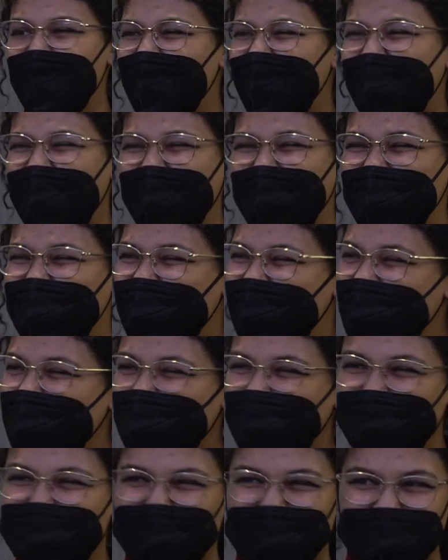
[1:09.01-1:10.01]
I have seen
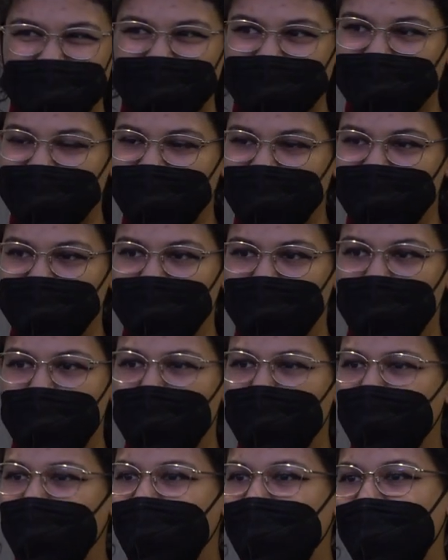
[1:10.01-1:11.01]
what teeth can do,
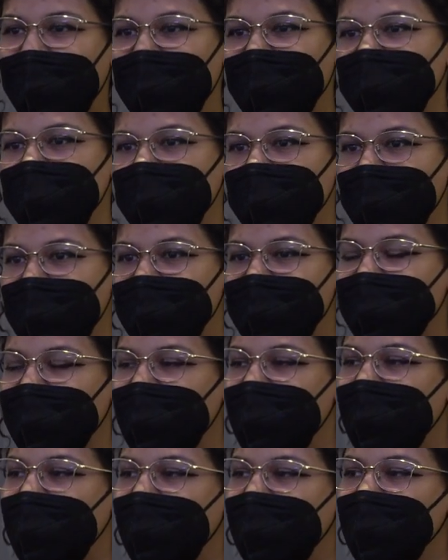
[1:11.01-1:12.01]
what asteroids
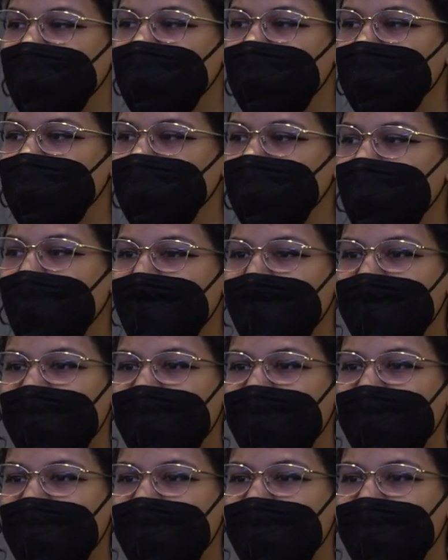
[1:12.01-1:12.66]
can undo.